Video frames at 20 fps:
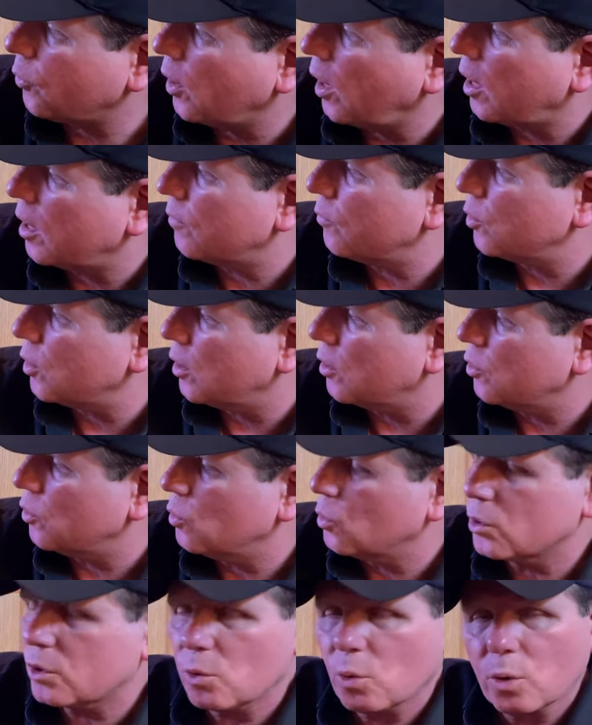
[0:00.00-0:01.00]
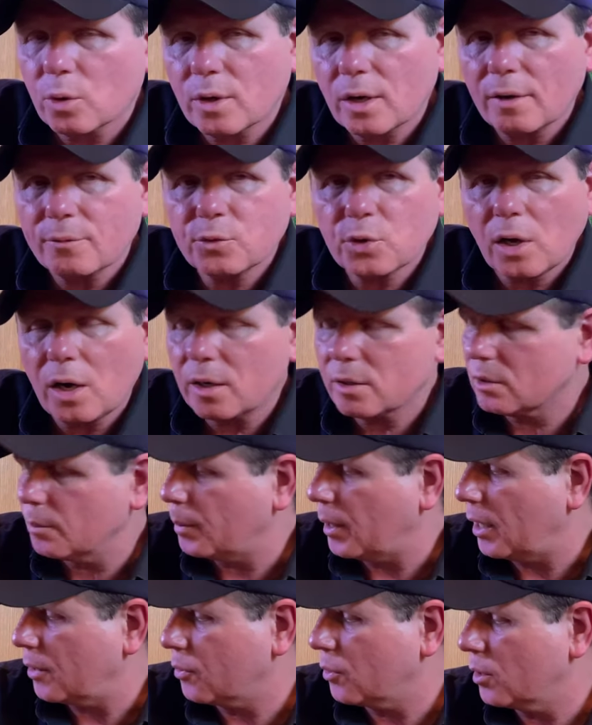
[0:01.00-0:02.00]
kind of an unusual one. I've talked
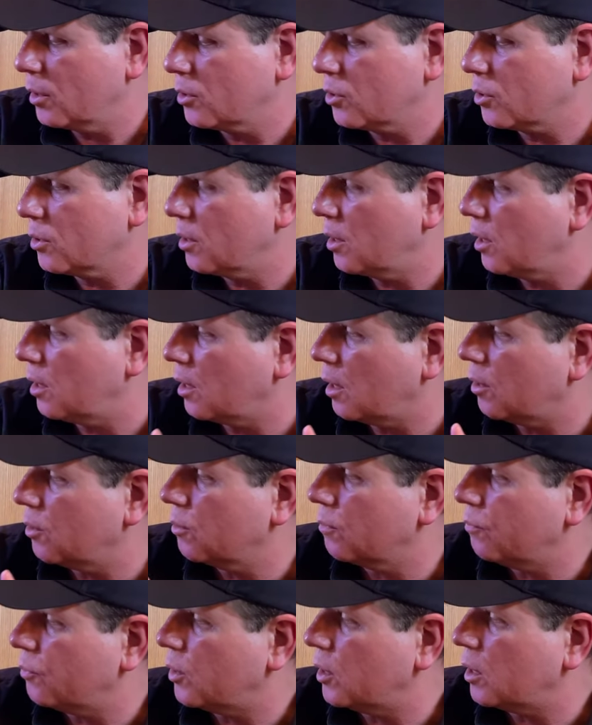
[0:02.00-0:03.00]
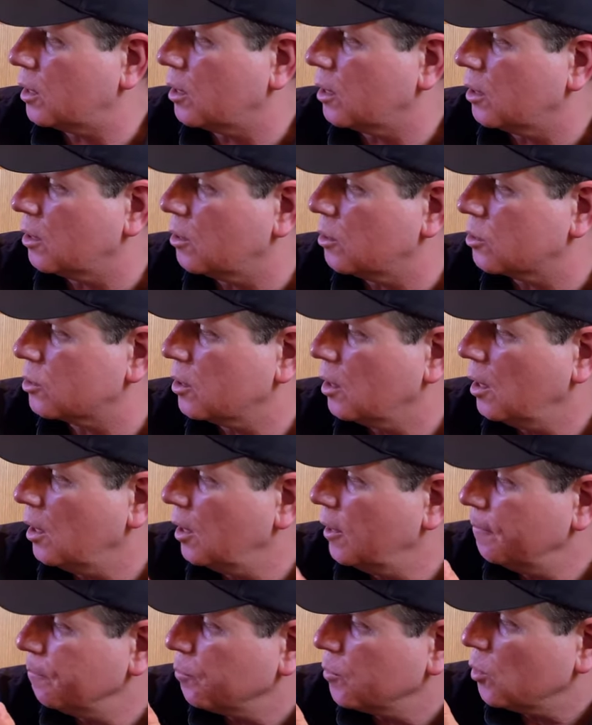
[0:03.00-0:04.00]
about this in other videos.
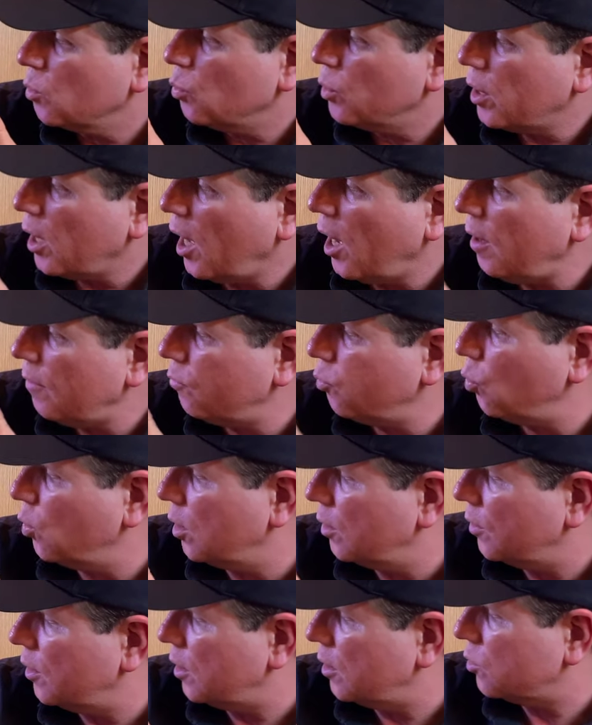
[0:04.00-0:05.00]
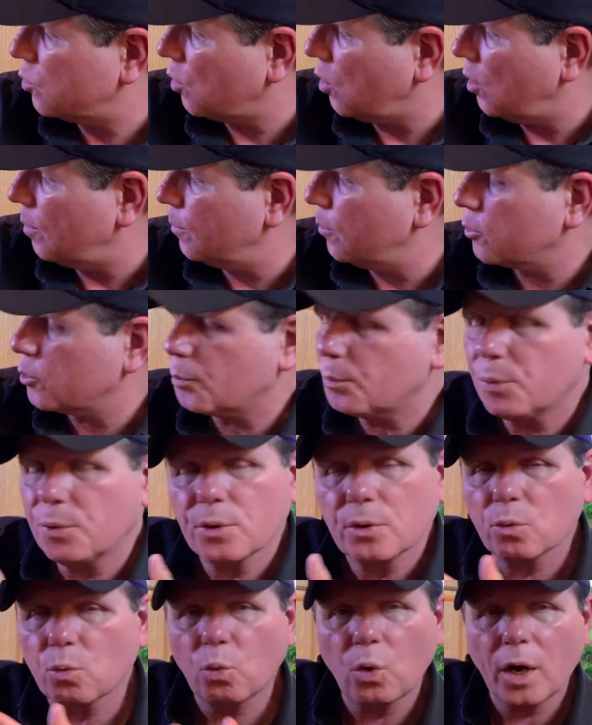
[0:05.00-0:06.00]
We have one that is almost
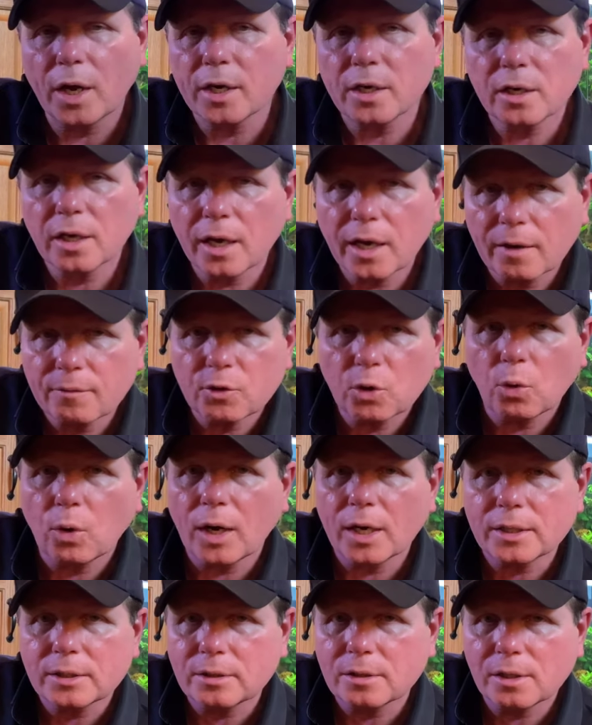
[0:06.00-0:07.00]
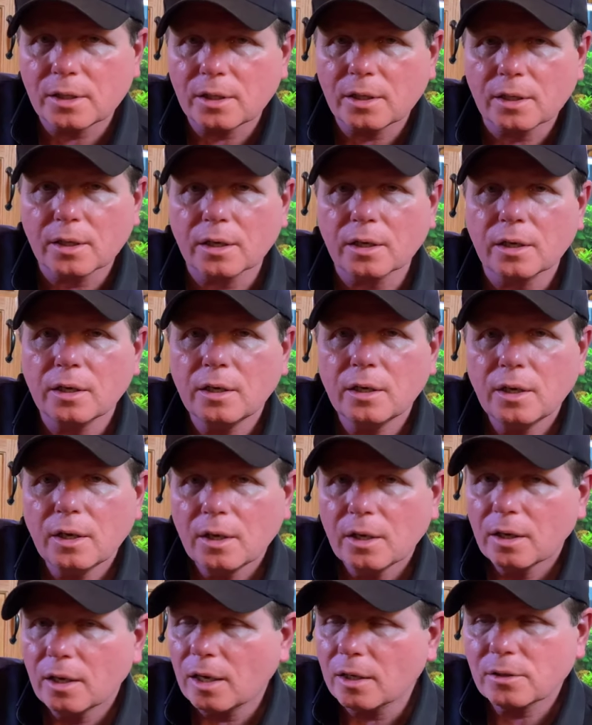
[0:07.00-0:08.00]
pure white, and I have no idea.
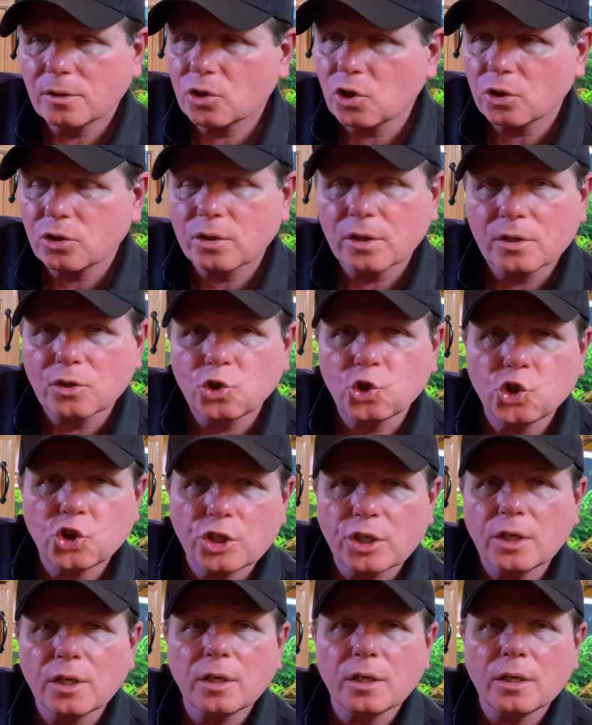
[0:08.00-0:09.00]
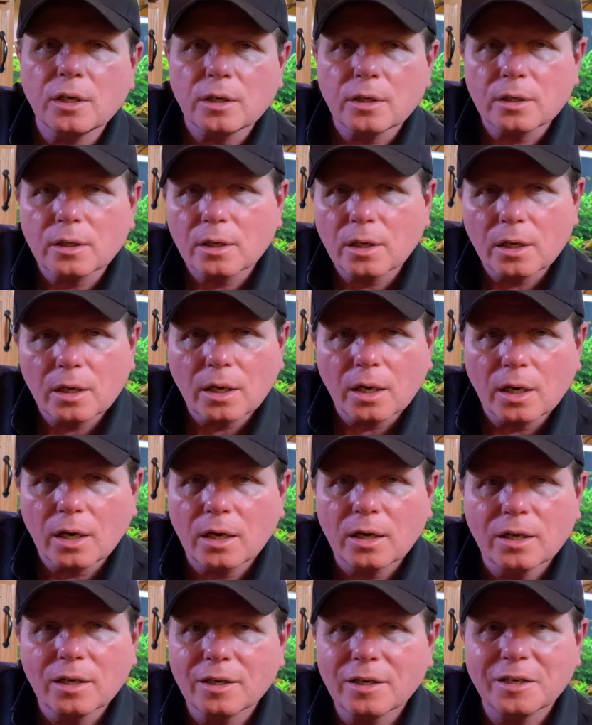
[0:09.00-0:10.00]
That's just a gene
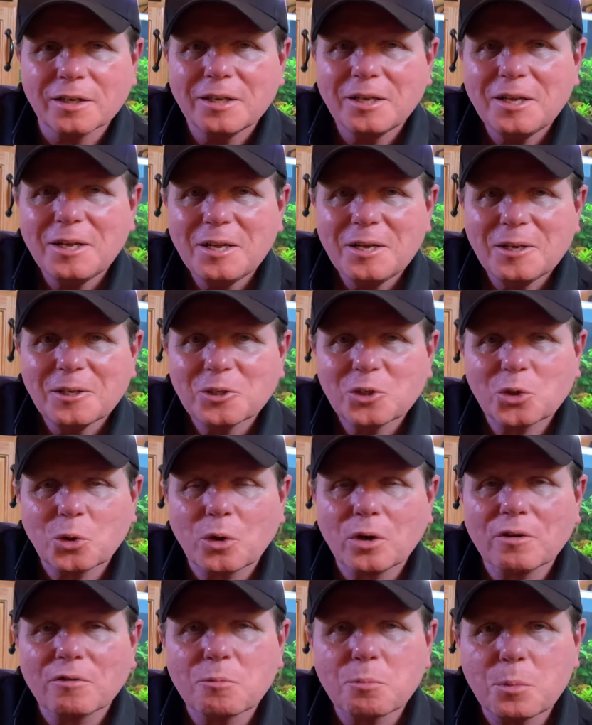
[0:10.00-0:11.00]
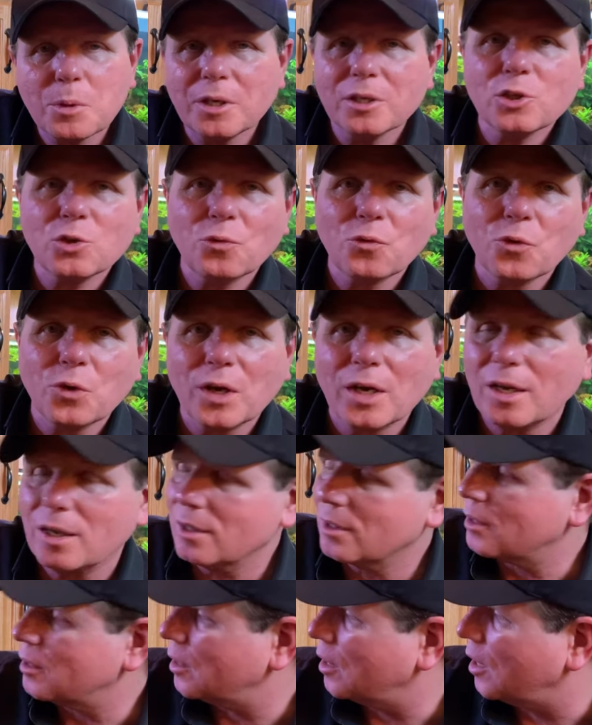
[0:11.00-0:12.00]
sort of
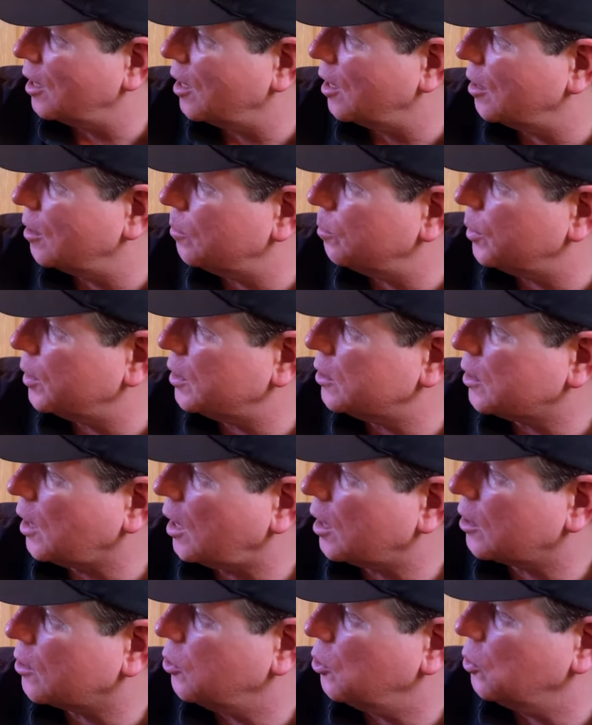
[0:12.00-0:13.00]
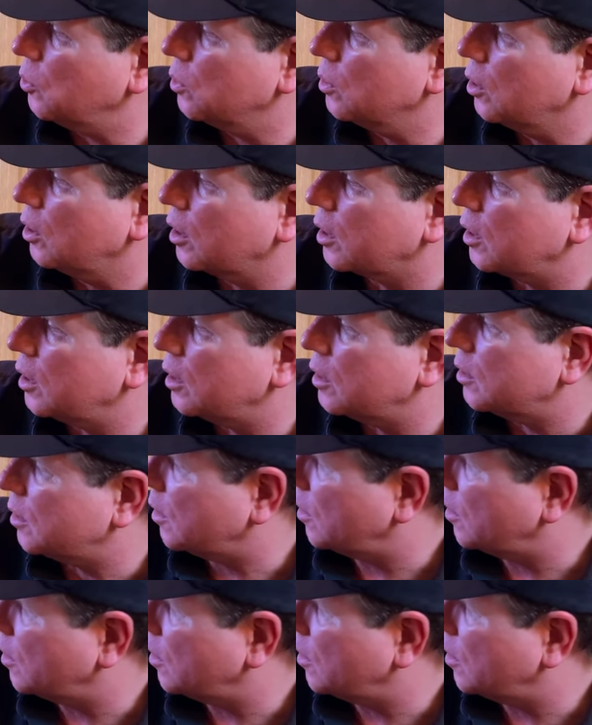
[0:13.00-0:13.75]
misfit, but he's kind of cool looking, you